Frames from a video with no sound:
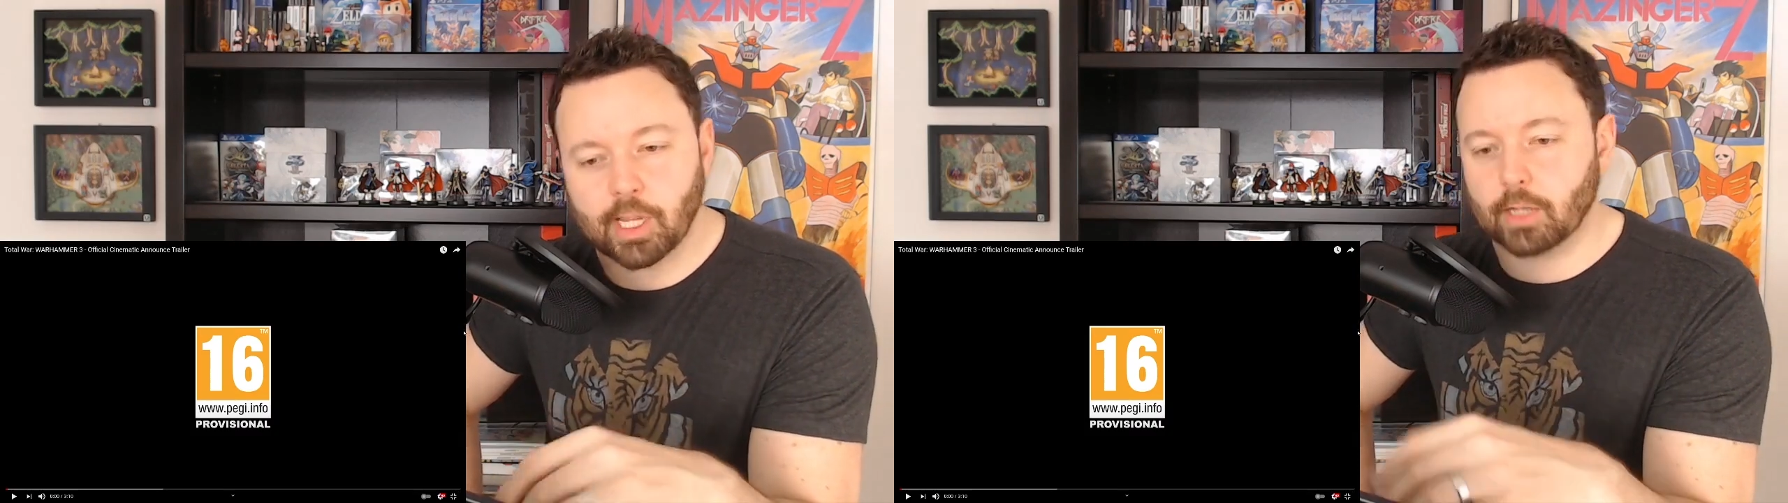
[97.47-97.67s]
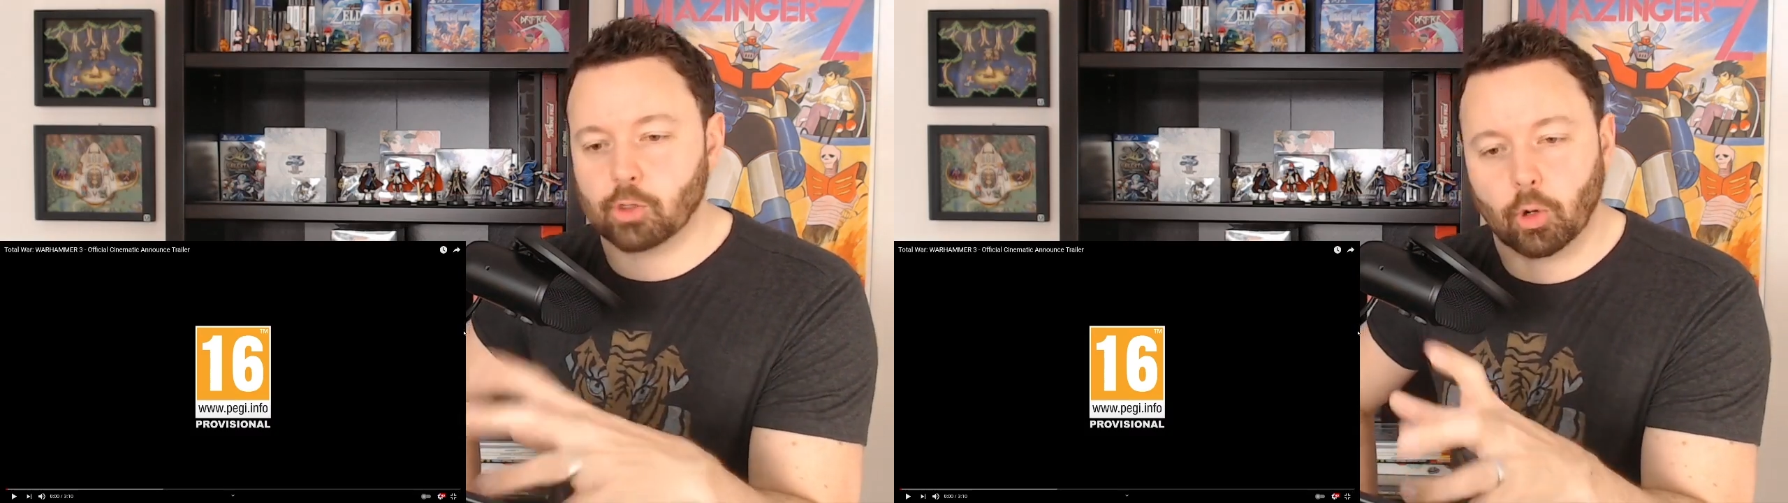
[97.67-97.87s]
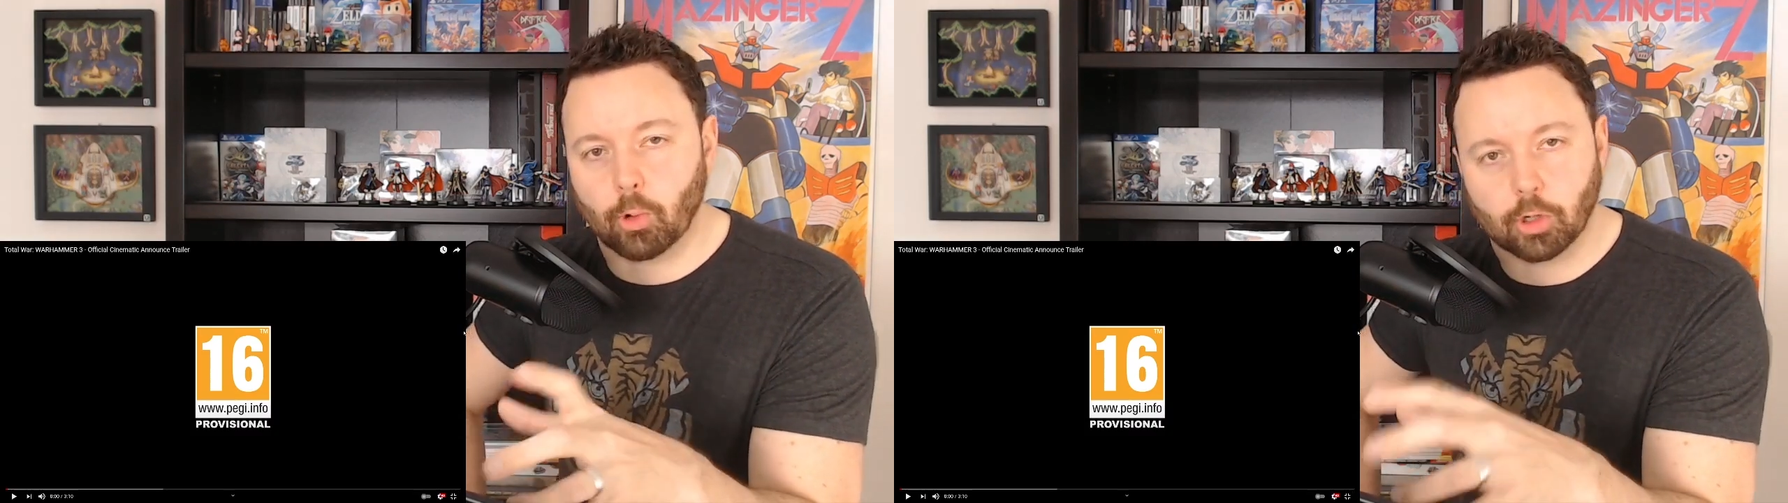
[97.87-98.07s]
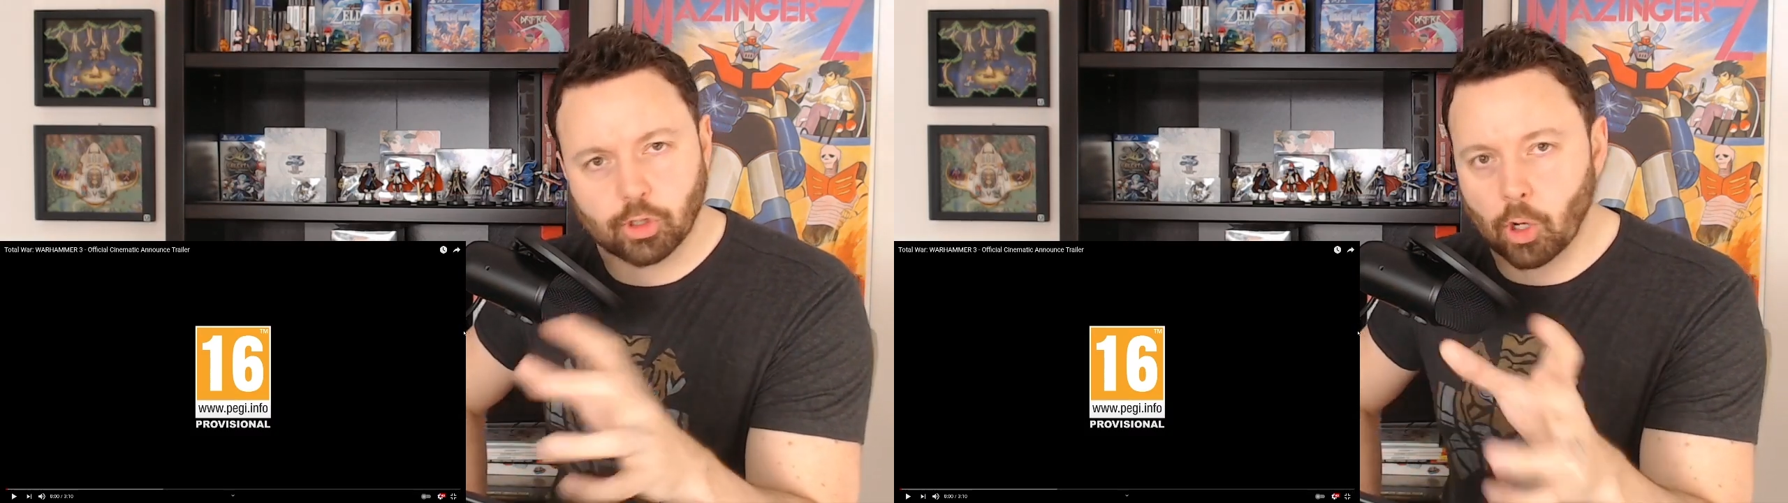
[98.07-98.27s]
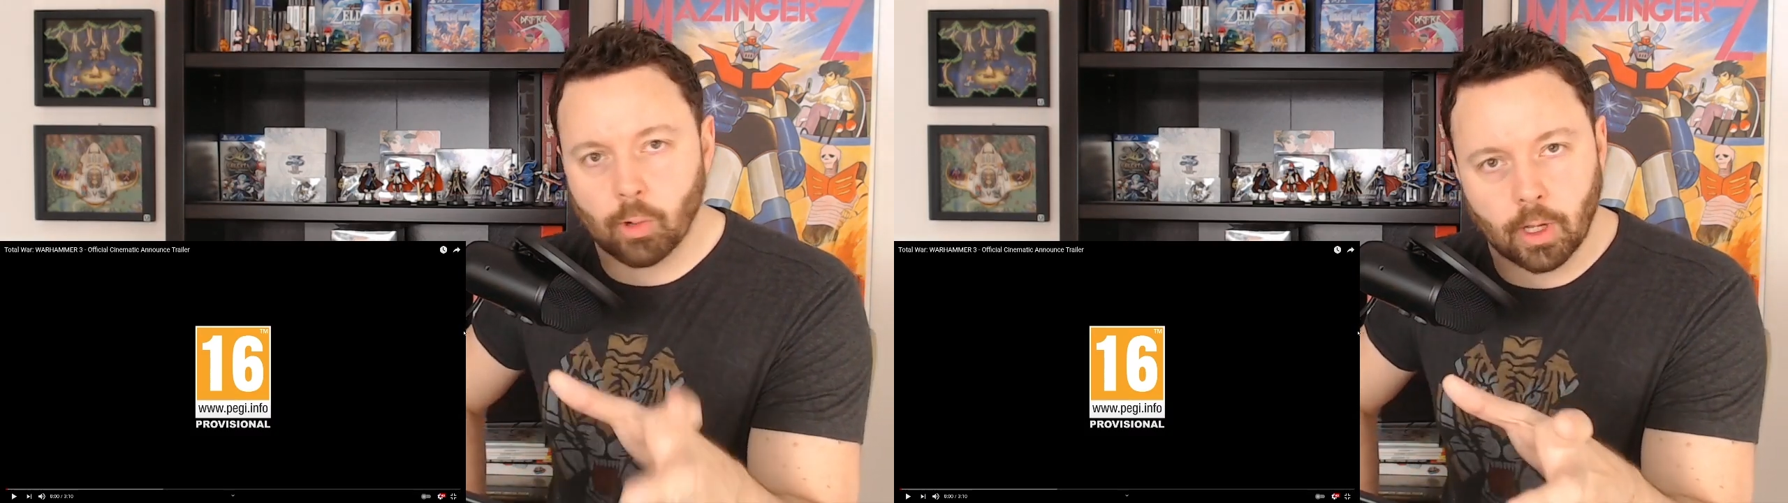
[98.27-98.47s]
Like Total War
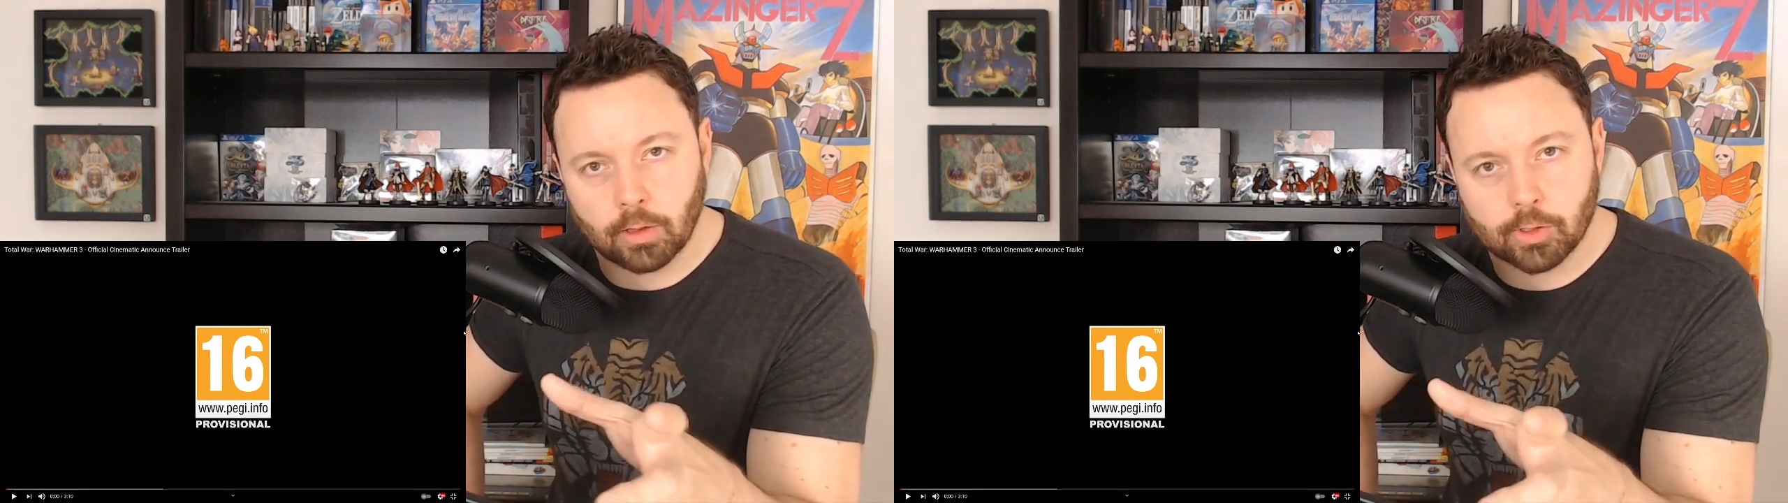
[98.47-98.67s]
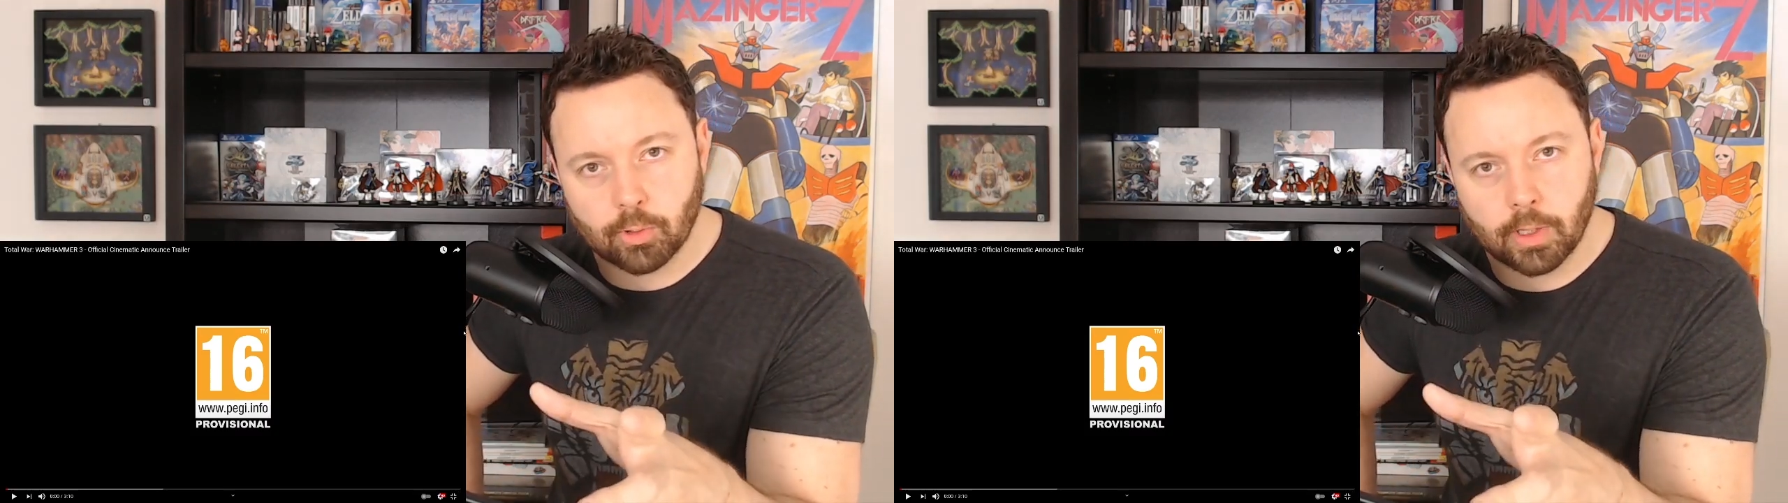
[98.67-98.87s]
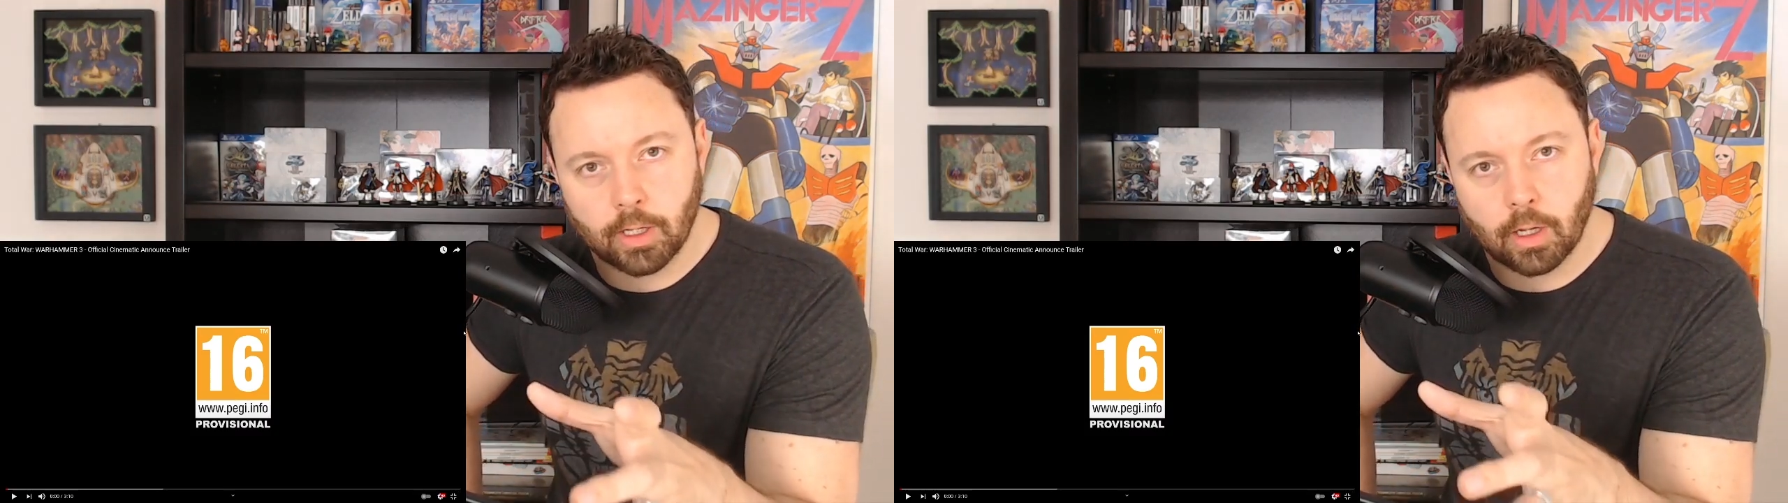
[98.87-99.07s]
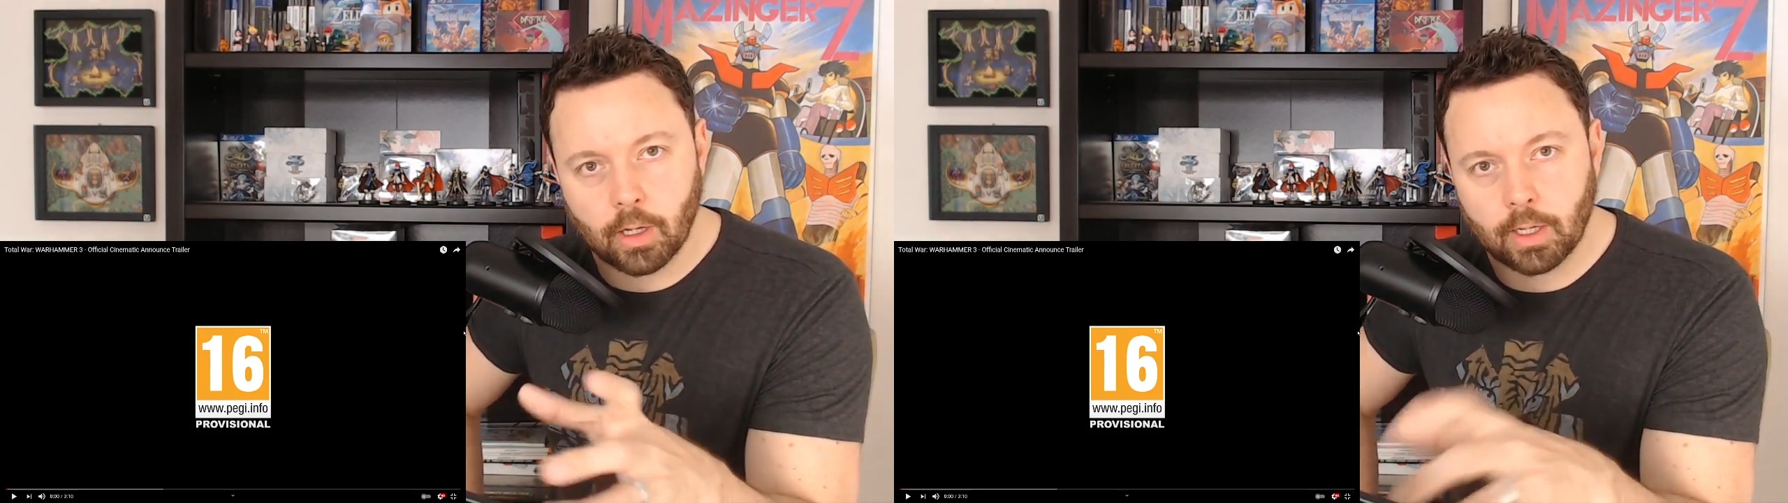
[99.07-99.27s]
Shogun looked really good,